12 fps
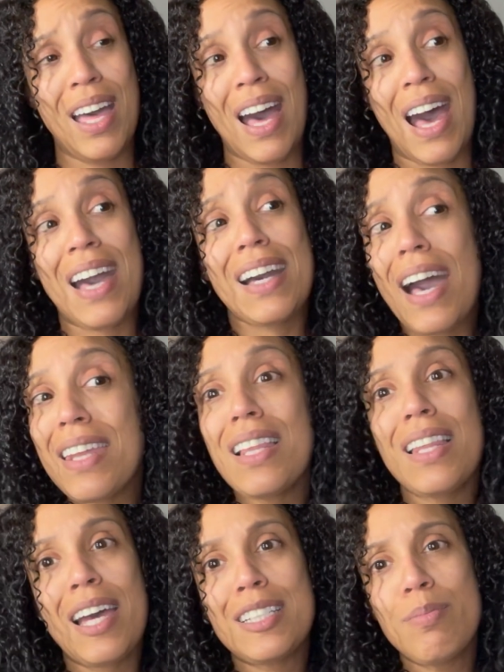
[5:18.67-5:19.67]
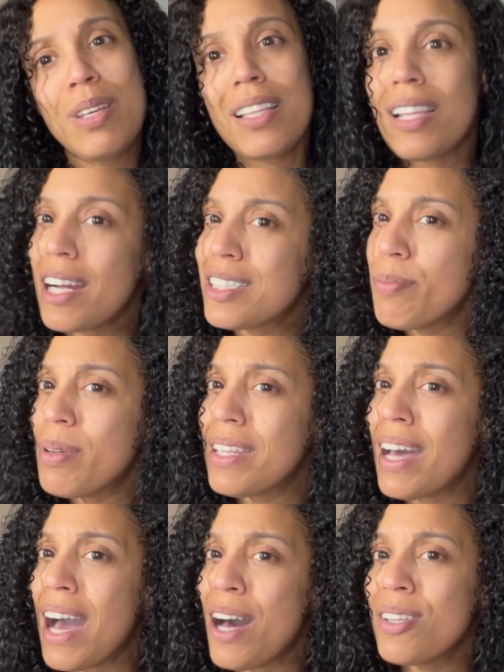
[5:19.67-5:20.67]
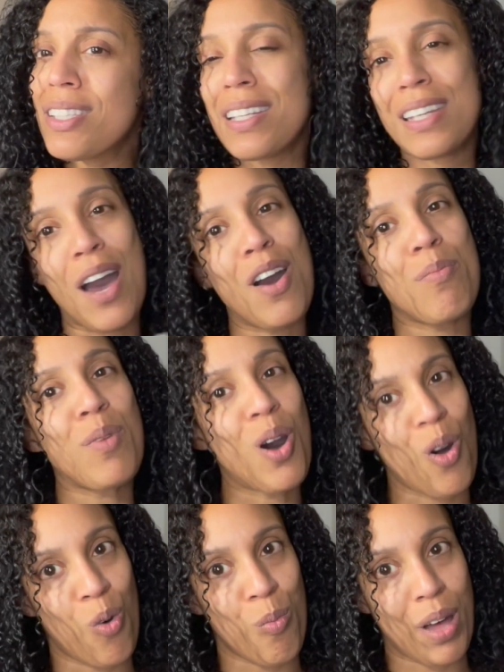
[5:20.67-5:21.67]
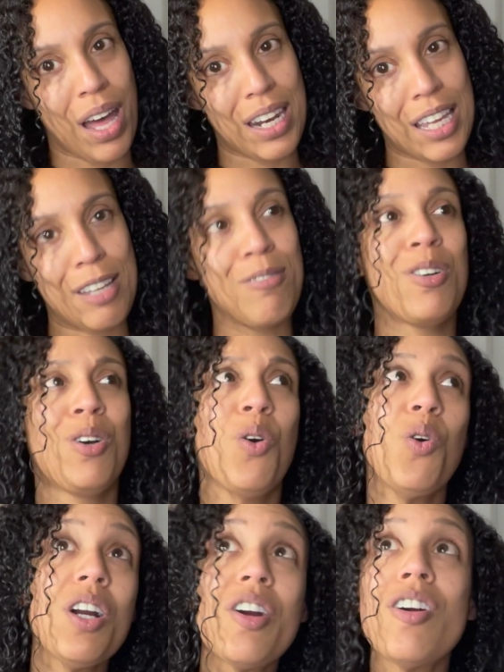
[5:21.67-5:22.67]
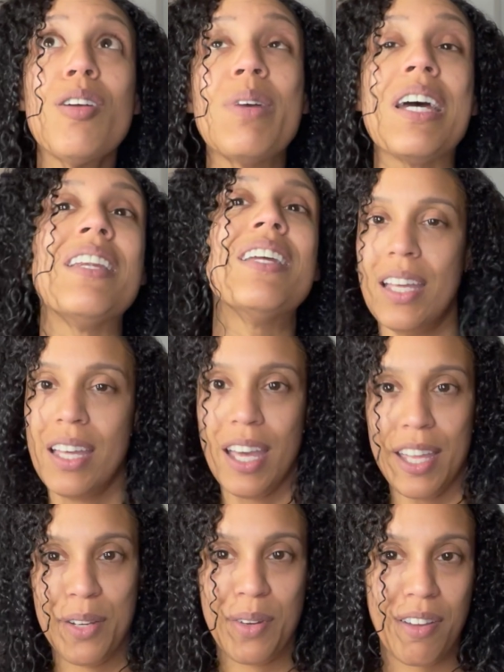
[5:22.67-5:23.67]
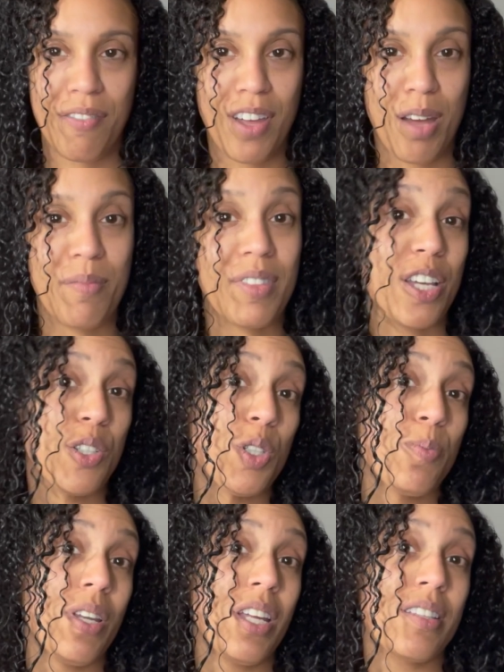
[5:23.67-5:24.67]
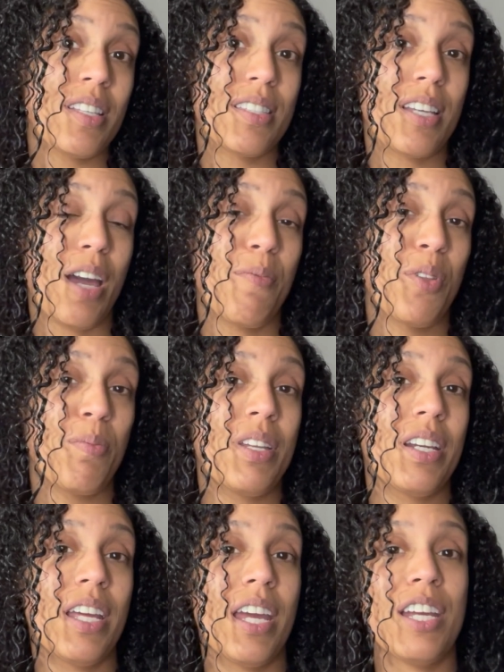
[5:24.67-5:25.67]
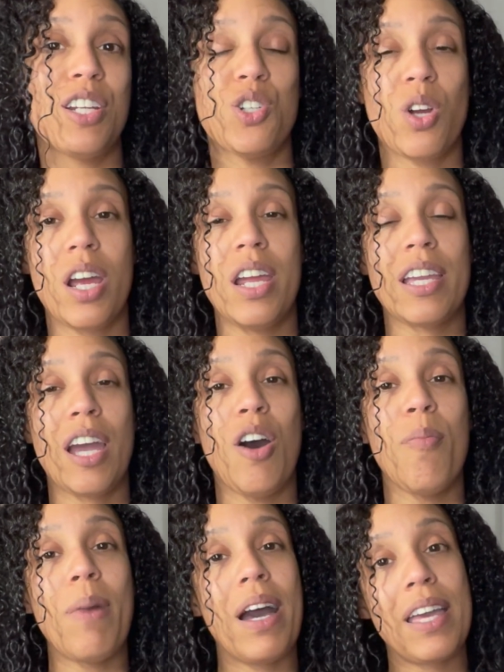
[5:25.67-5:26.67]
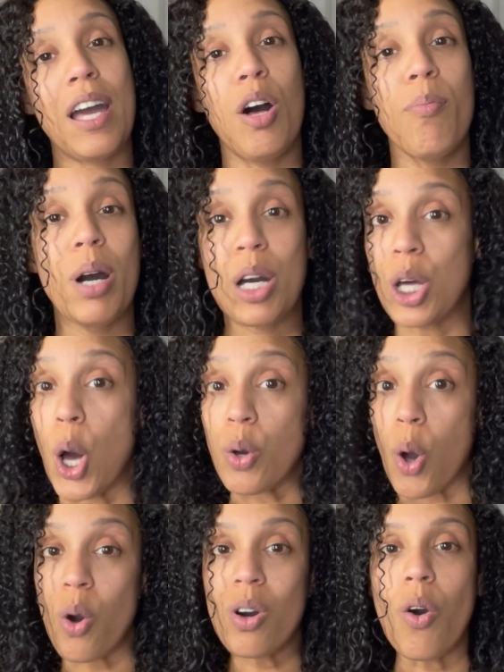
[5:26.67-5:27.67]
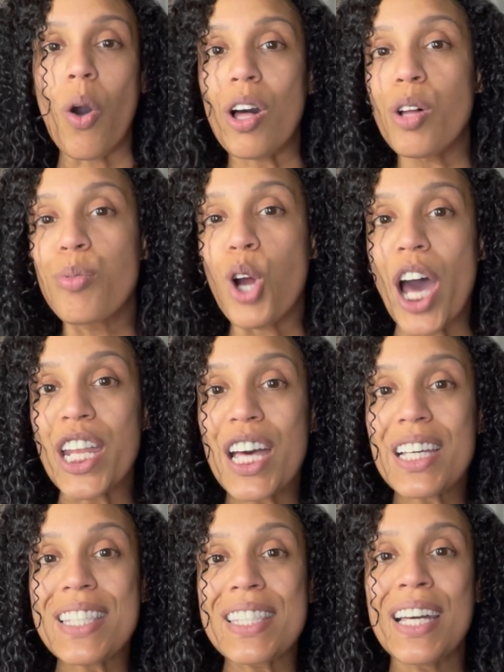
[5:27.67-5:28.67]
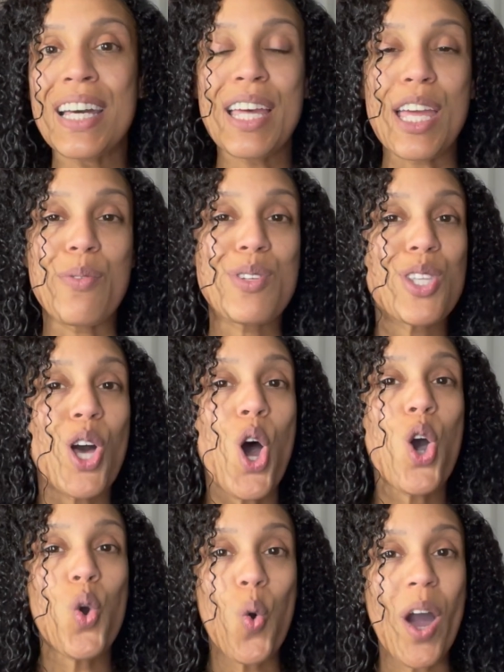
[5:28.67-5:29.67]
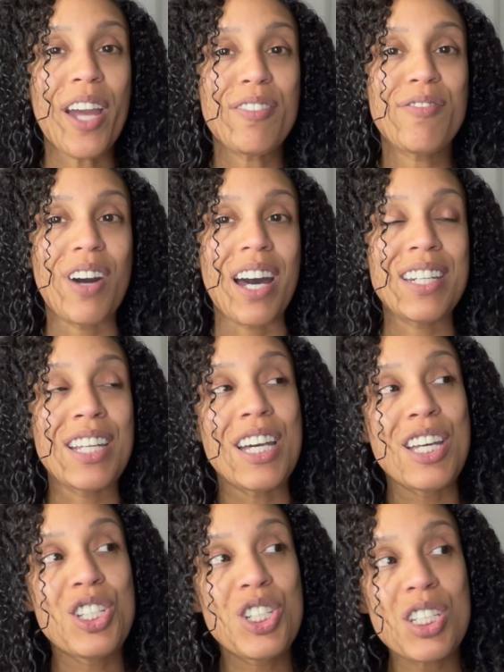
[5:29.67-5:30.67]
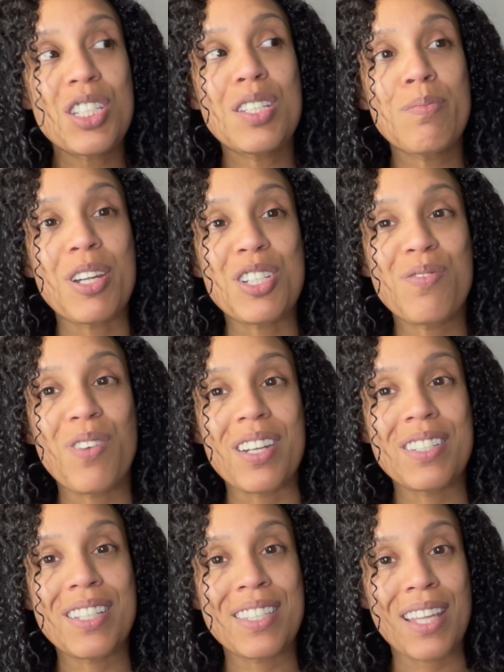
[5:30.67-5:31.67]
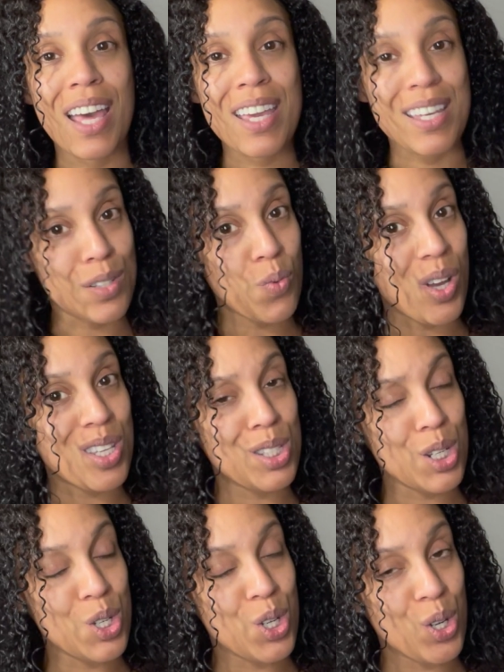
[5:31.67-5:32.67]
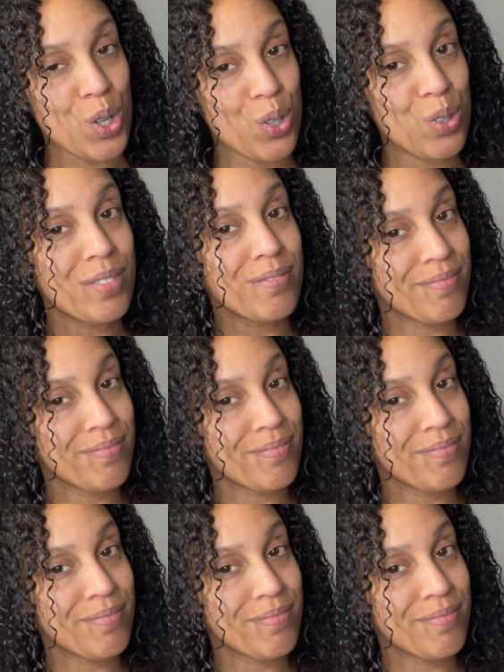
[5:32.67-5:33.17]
I kind of liked being locked up in the house, and now I'm a homebody or a hermit. Anyway, fam, thanks for spending this time with me today and trying out Mielle Mongongo Oil products. It was quite fun, just as much fun to say as it was to do.